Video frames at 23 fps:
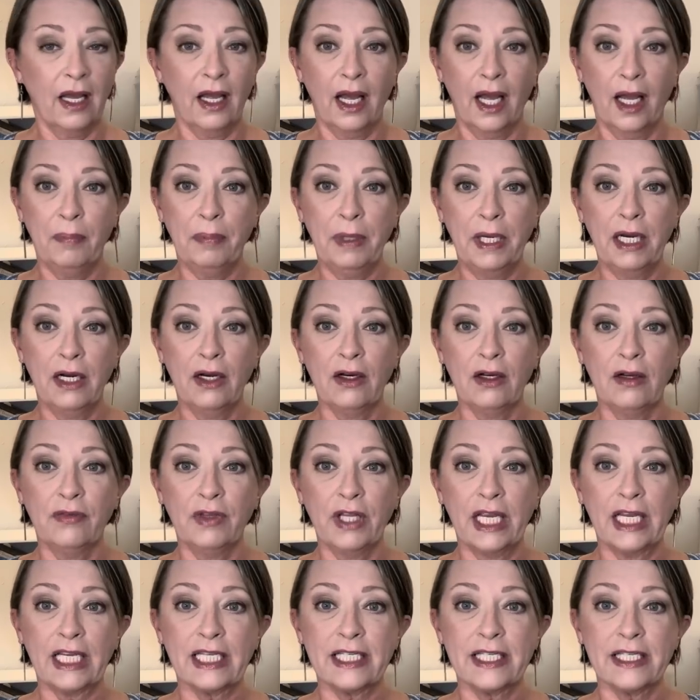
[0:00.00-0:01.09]
a pair of
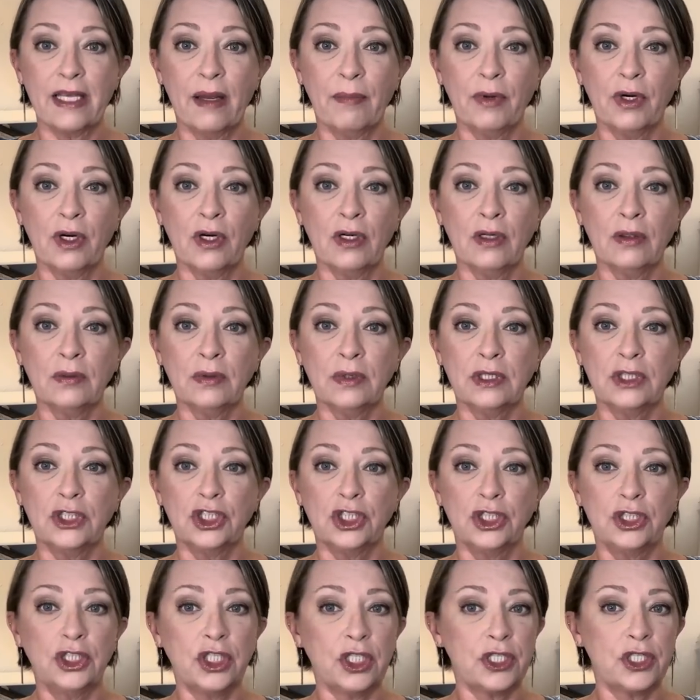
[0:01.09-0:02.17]
like summer
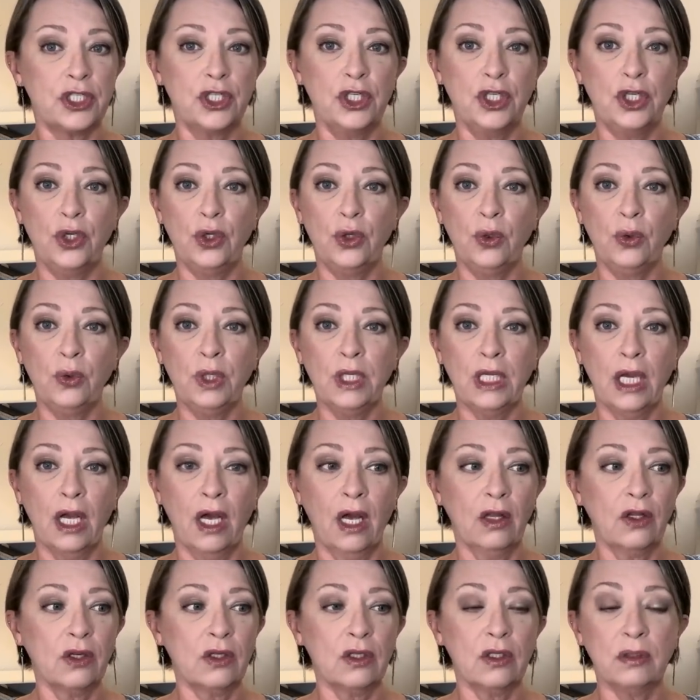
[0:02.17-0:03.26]
just nude
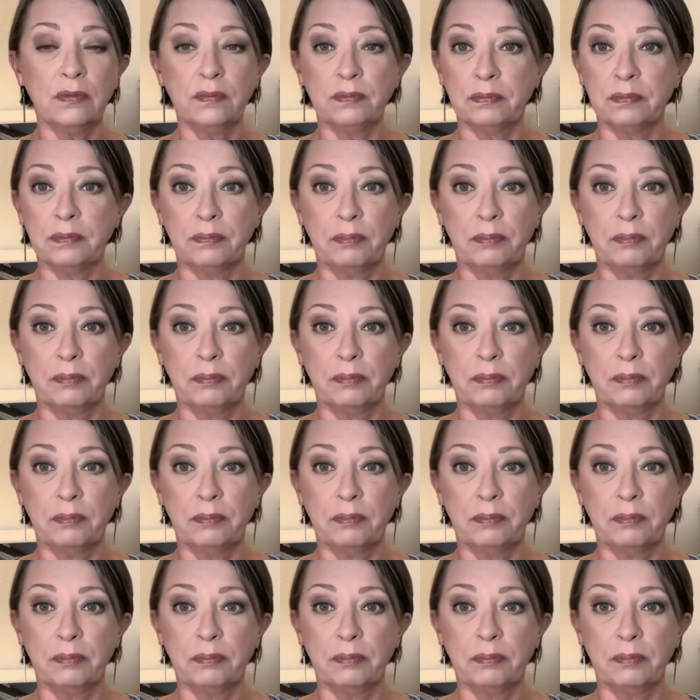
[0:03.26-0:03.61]
color